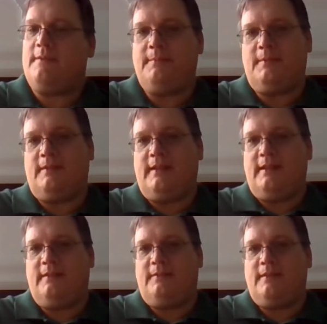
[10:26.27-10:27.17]
we
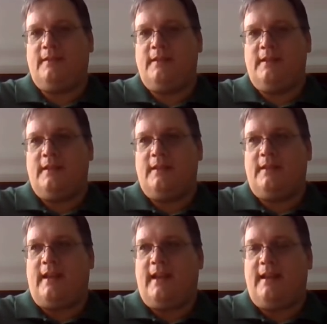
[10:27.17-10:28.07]
believe
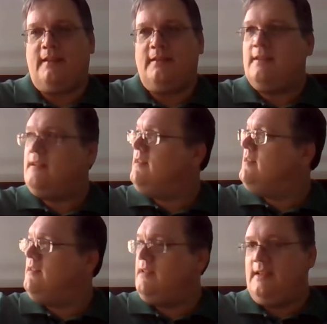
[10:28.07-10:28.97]
that
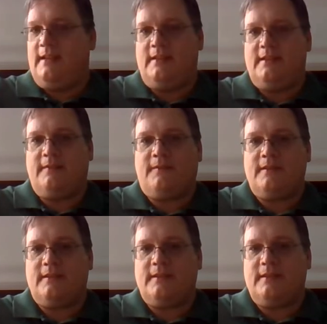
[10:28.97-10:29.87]
the
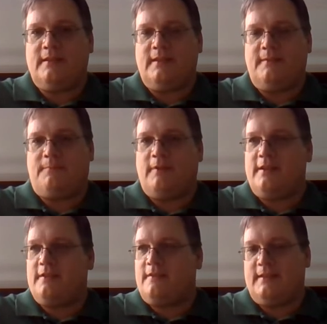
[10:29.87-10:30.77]
differences in
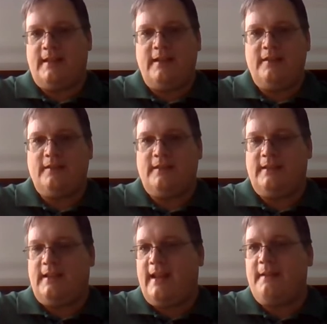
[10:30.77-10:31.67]
pressurization
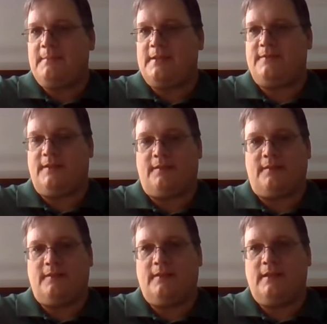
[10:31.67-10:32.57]
in the
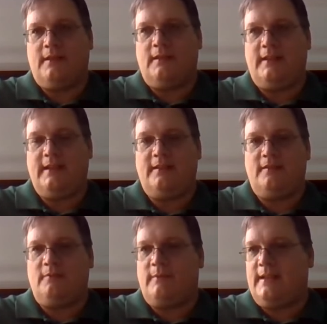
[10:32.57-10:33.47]
atmosphere lead
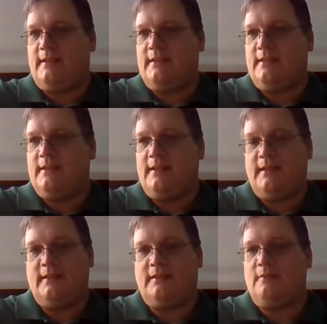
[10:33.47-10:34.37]
to wind,
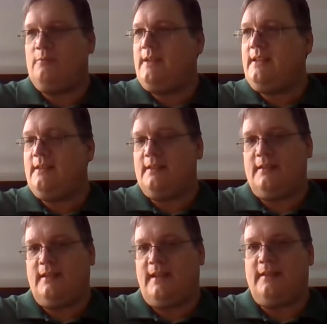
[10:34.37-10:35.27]
and that the wind
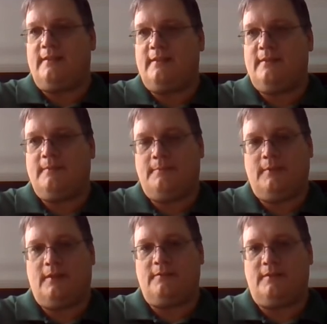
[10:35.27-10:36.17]
then
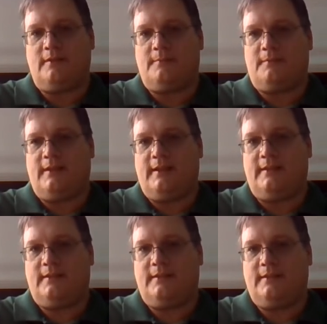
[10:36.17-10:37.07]
blows the
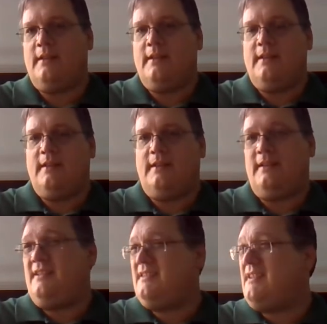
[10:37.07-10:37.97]
breeze? And
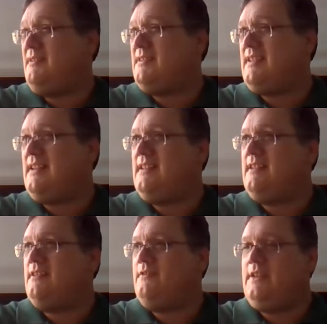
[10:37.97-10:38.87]
then you say, is that an
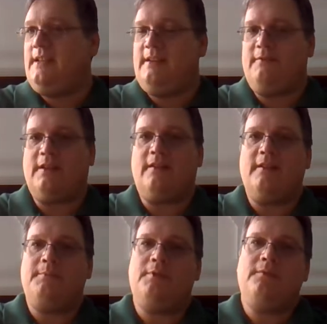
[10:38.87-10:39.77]
intervening
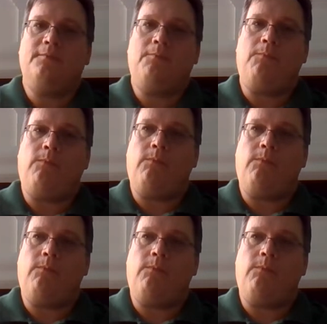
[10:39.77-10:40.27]
variable?